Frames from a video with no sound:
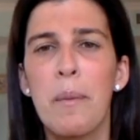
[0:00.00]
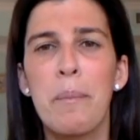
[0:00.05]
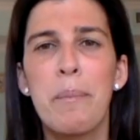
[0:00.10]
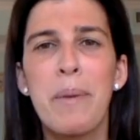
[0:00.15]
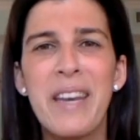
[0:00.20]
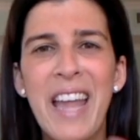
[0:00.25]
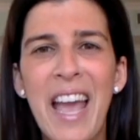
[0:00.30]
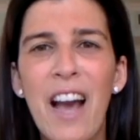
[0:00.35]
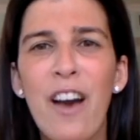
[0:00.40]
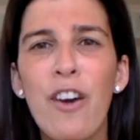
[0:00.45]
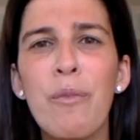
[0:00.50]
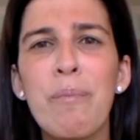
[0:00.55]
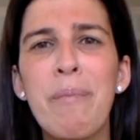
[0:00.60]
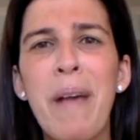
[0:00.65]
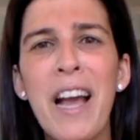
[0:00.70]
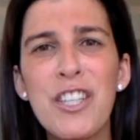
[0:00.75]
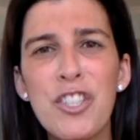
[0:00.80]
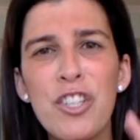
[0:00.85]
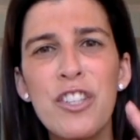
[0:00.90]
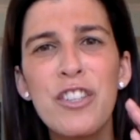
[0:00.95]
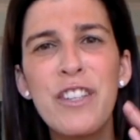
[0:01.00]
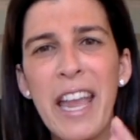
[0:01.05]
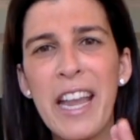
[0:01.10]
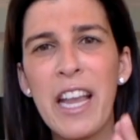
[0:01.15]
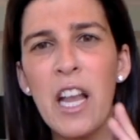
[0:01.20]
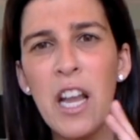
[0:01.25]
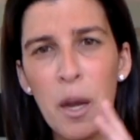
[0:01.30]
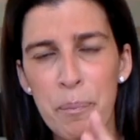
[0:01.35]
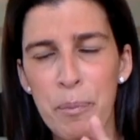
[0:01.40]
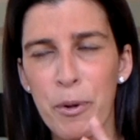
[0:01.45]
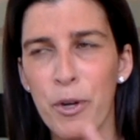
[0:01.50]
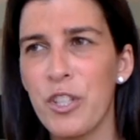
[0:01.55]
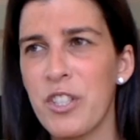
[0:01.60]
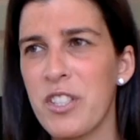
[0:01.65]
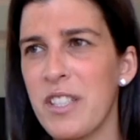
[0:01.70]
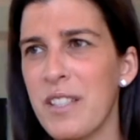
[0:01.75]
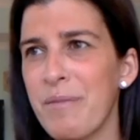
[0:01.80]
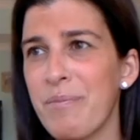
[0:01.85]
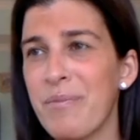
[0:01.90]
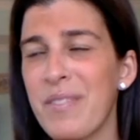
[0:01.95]
But now imagine taking a
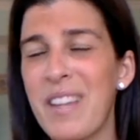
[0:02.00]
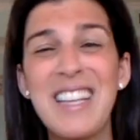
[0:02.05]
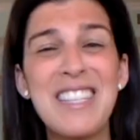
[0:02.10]
person,